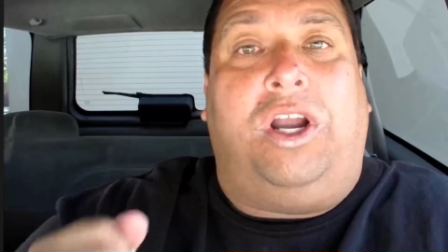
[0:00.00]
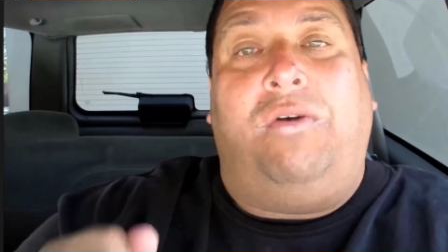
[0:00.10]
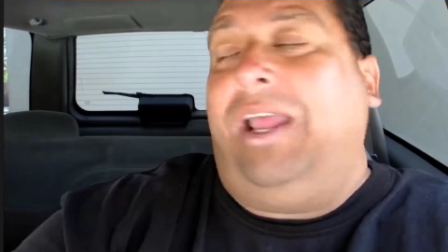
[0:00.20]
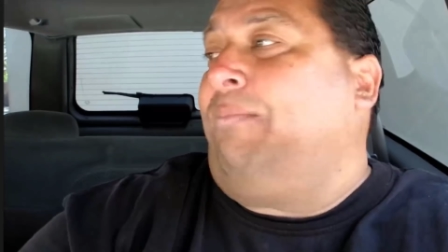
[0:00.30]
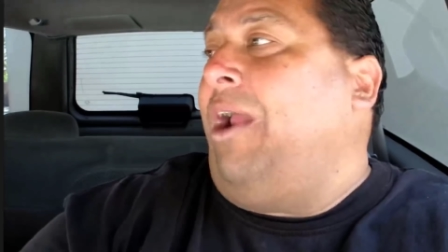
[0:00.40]
We're
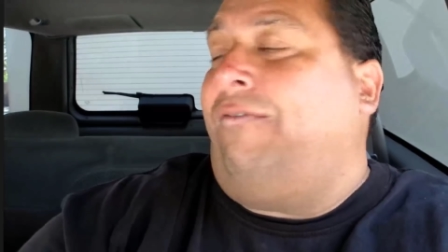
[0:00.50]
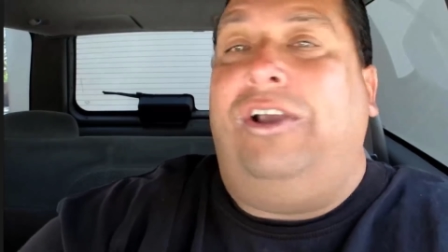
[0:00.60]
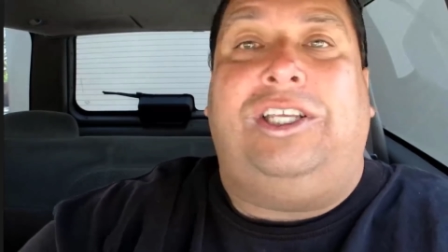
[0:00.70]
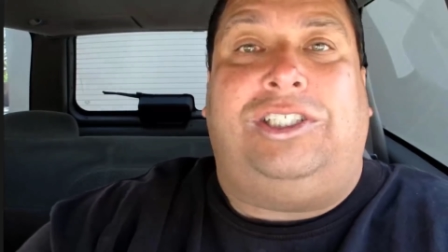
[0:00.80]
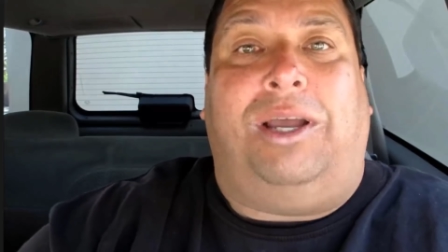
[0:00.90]
gonna get
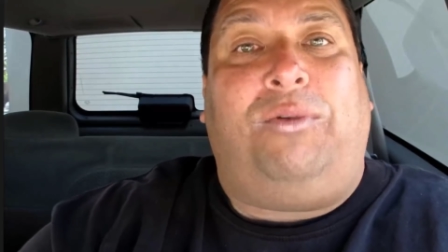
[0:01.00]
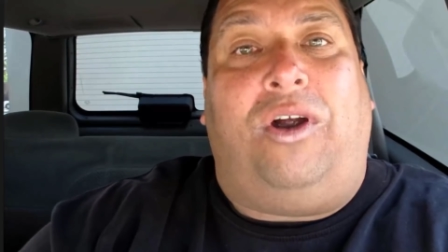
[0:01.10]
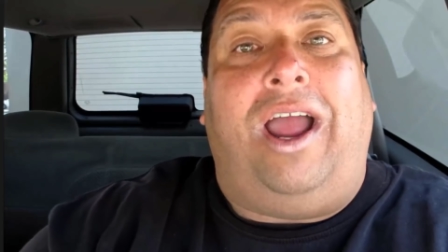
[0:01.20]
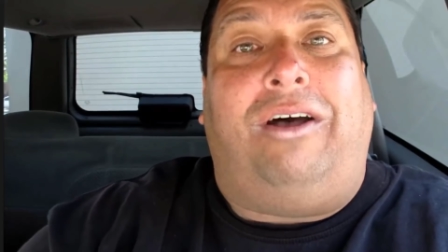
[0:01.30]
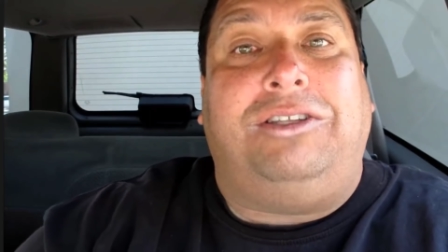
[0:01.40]
breakfast
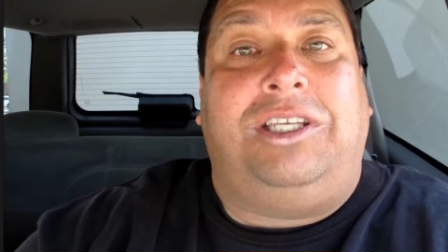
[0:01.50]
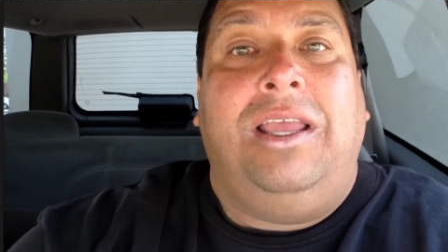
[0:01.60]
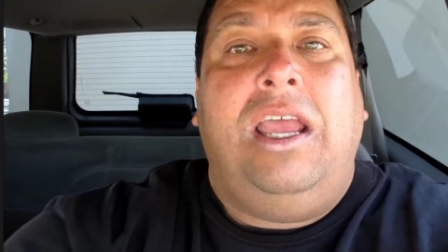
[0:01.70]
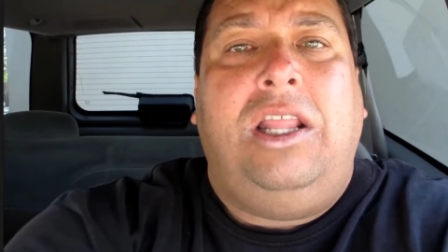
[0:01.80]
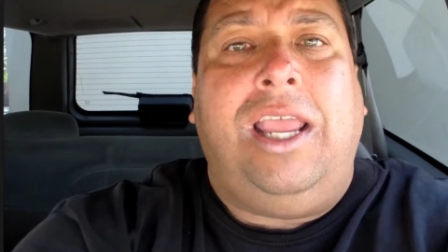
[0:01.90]
somewhere else.
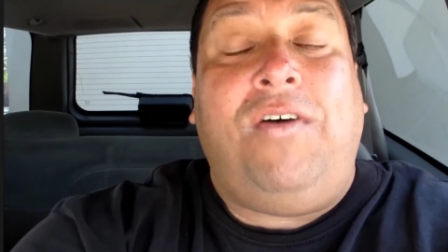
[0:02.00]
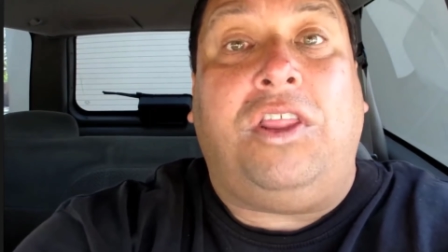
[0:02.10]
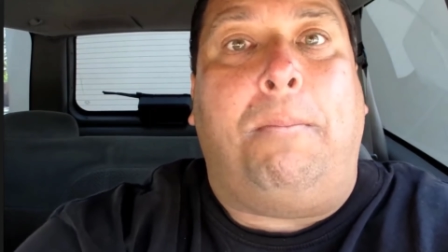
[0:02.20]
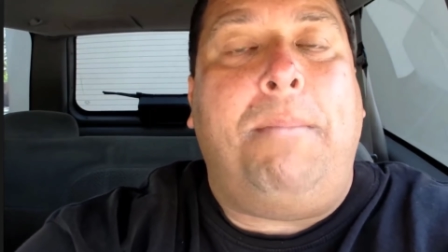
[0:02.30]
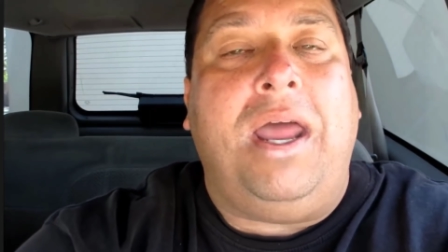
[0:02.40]
Think
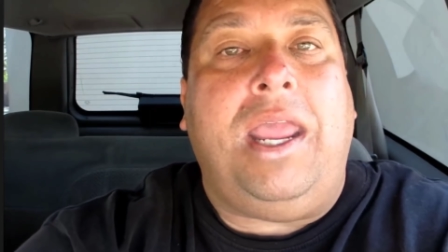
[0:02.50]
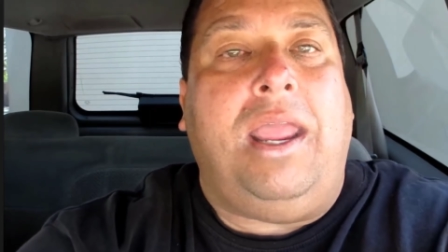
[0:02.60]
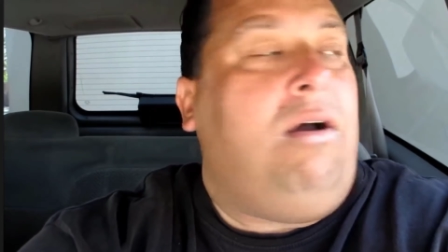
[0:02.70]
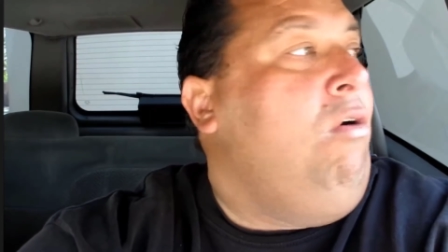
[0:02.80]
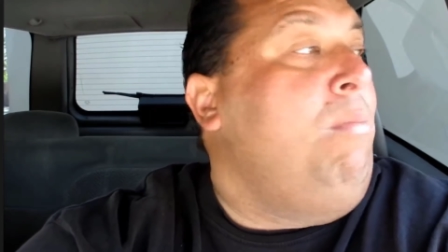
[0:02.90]
about the
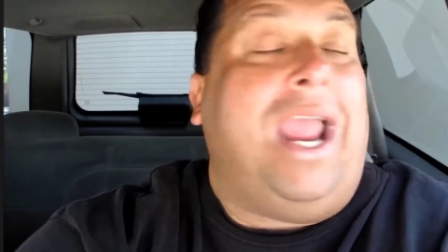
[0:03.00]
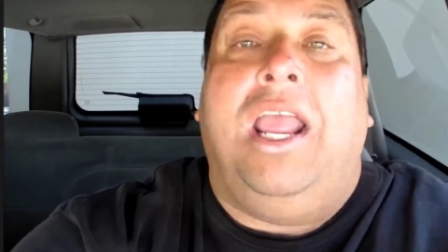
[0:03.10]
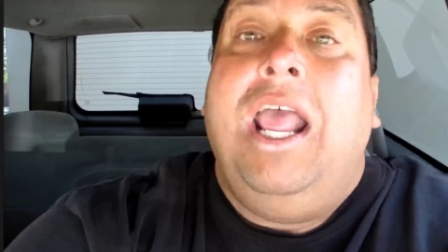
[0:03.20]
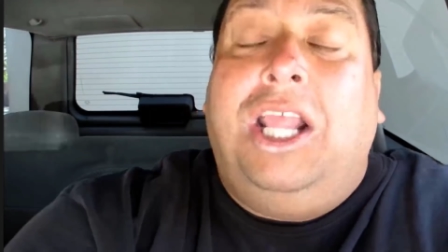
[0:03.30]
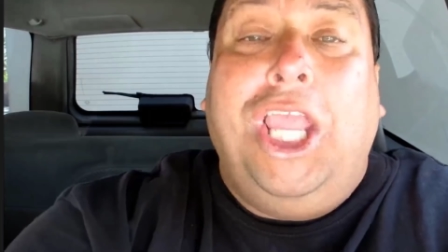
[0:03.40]
money. Oh my!
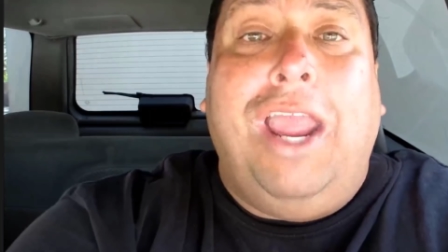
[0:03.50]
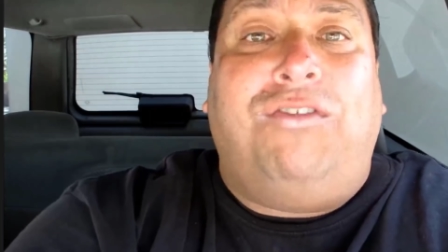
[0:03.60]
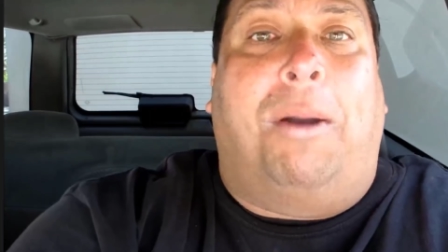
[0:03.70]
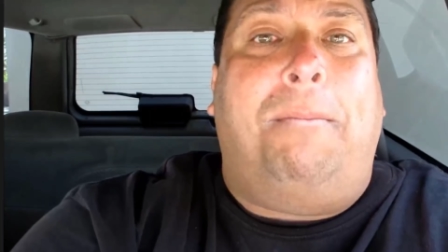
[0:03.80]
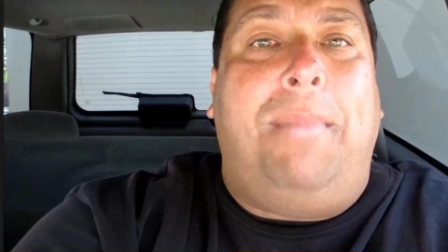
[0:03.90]
Think
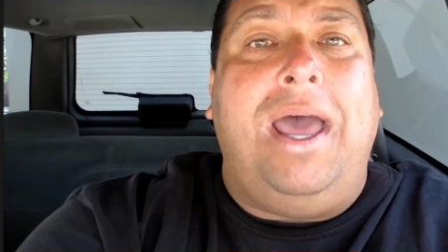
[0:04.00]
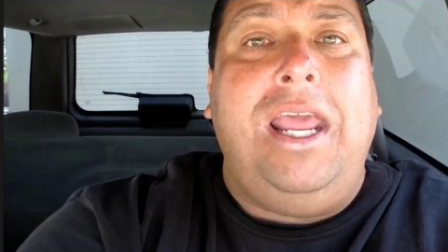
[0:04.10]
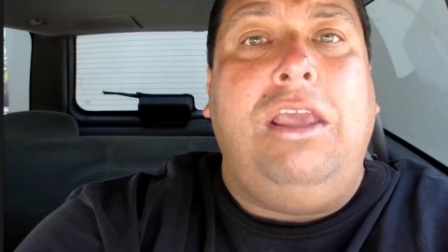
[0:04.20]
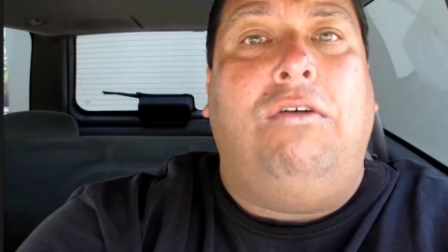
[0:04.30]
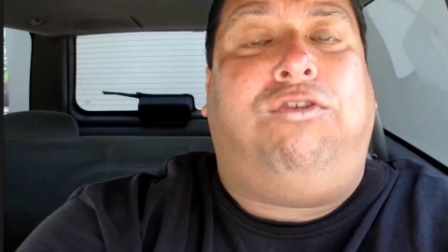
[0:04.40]
of the
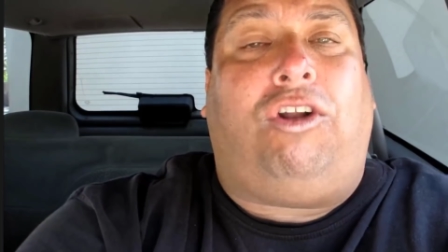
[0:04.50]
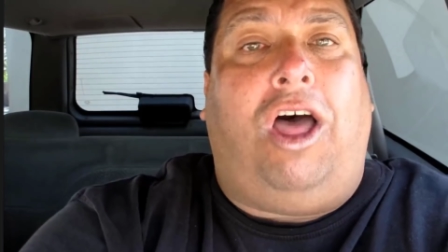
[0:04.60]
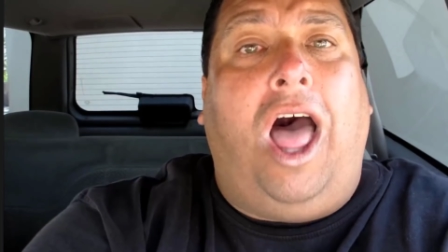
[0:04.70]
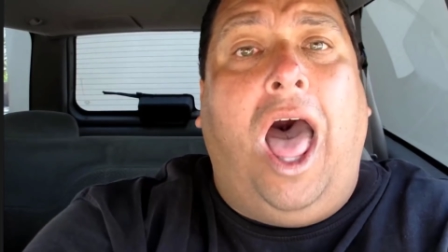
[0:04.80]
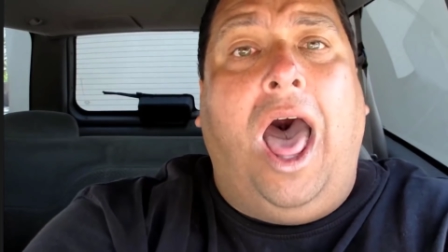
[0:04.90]
money you've
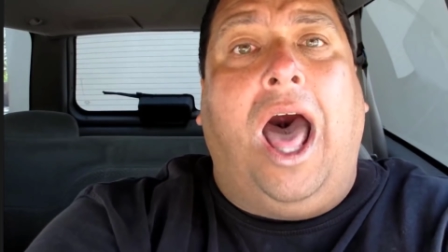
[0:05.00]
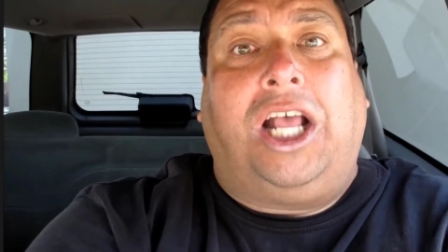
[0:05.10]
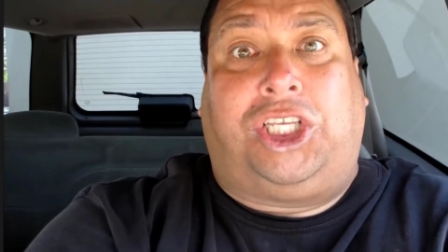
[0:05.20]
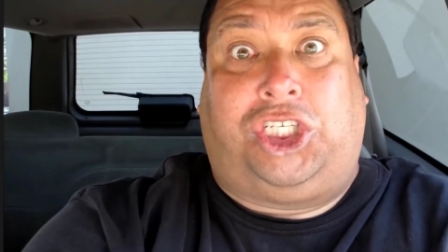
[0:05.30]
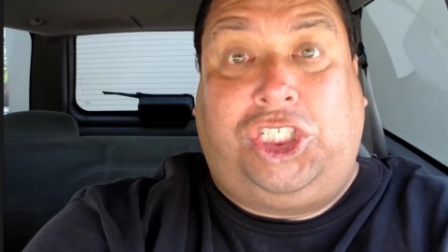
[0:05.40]

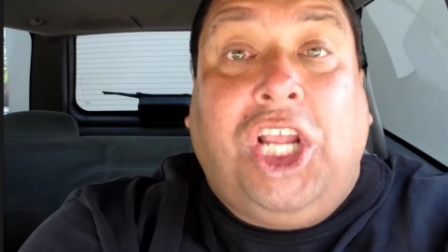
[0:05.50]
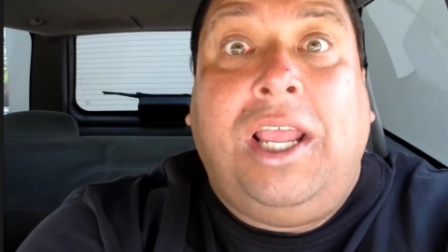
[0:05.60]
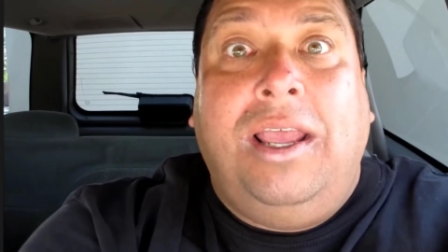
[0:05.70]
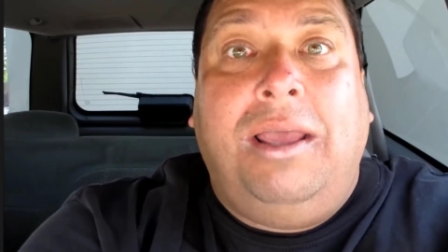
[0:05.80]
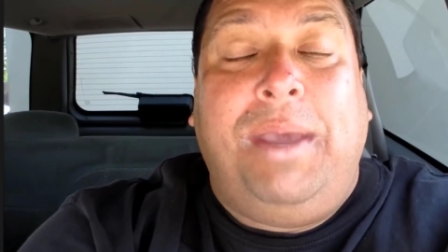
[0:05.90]
lost,
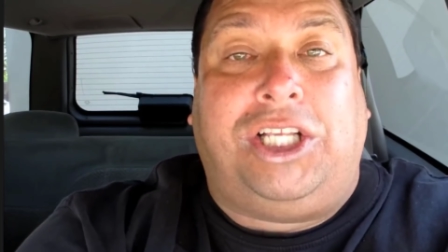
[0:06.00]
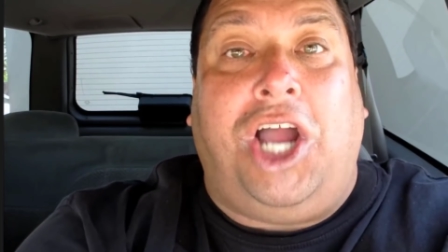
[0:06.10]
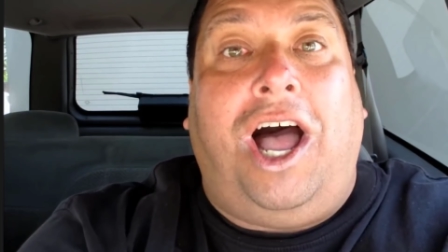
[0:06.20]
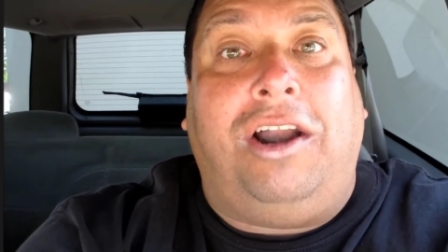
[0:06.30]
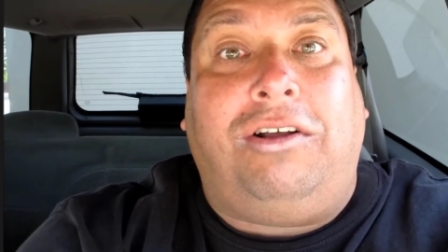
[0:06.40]

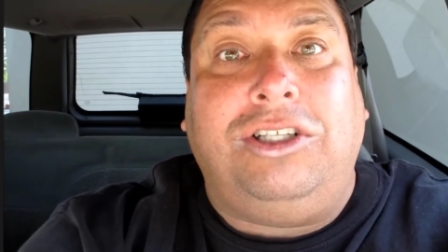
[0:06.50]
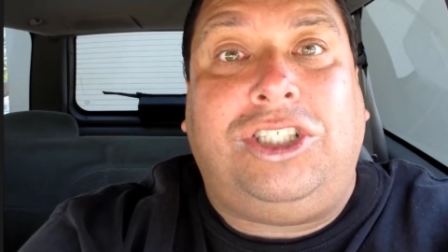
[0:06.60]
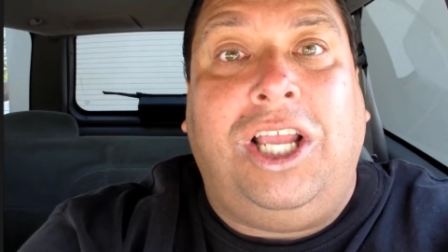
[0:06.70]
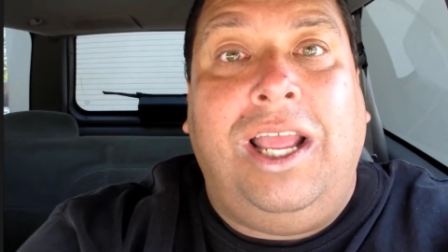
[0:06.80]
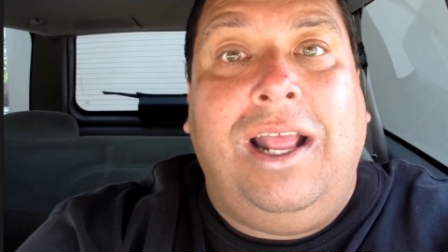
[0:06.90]

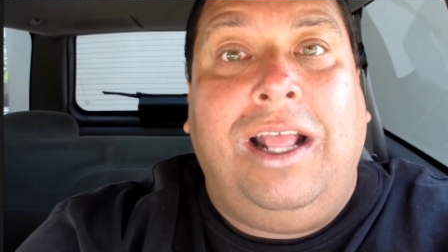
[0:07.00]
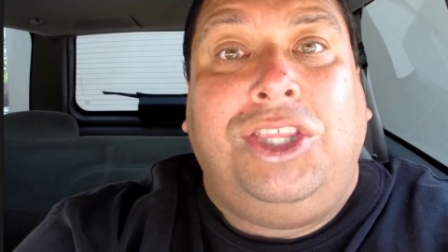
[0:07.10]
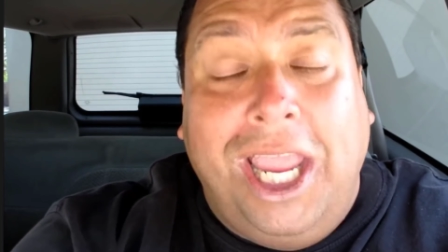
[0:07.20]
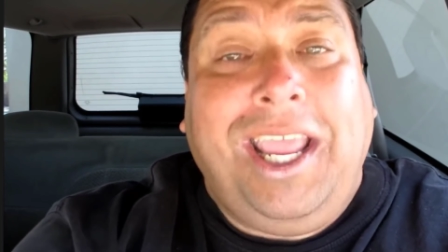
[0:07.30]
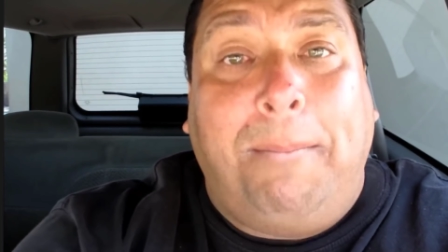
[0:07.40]
McDonald's.
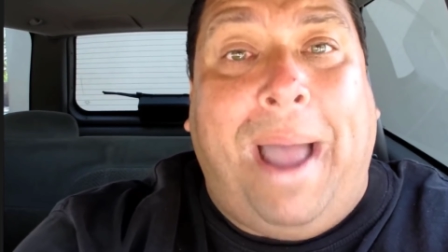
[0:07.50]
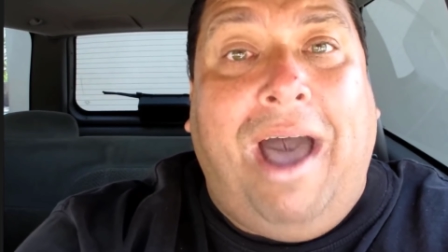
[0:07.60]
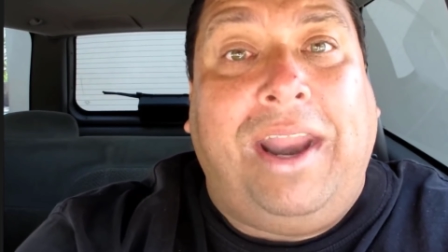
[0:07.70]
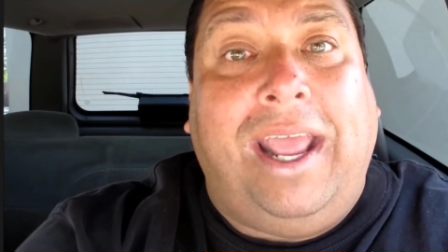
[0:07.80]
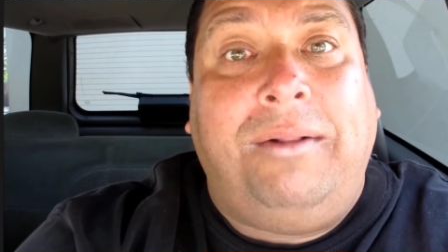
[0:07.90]
Think
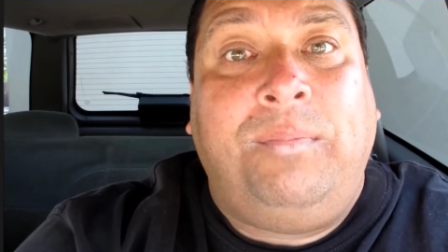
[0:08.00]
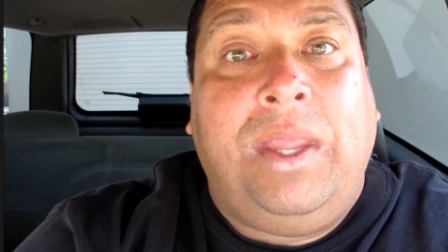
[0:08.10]
about it.